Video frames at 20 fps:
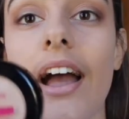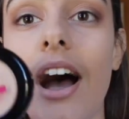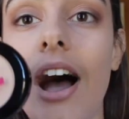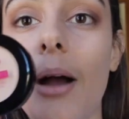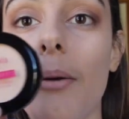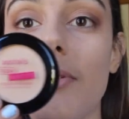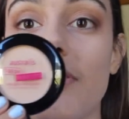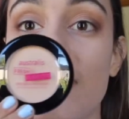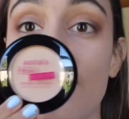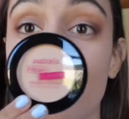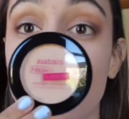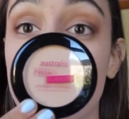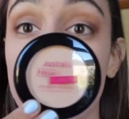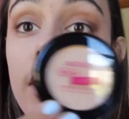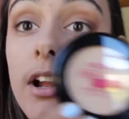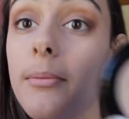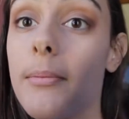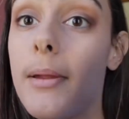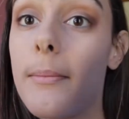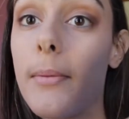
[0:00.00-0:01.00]
I would definitely
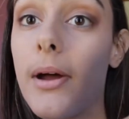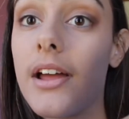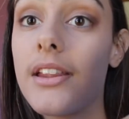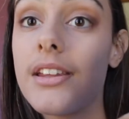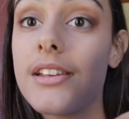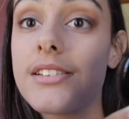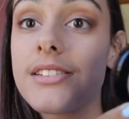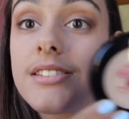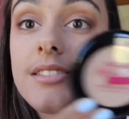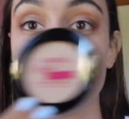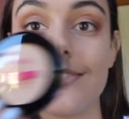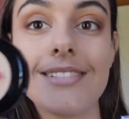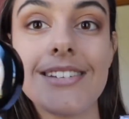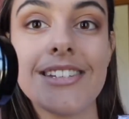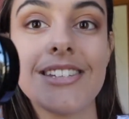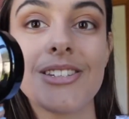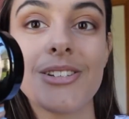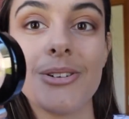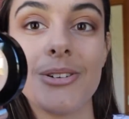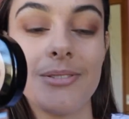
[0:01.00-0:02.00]
recommend buying this.
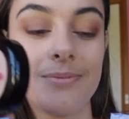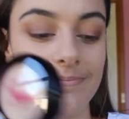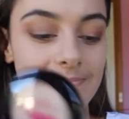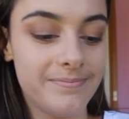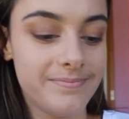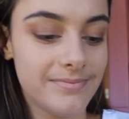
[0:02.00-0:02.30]
This is good.